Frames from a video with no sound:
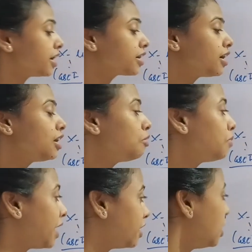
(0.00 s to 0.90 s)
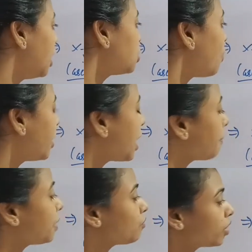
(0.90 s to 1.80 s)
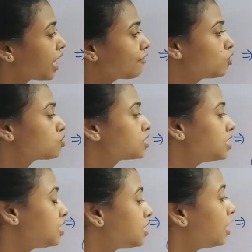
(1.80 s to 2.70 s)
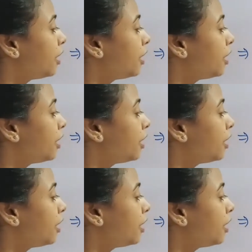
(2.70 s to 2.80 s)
are color blind. So what happened? What have you seen?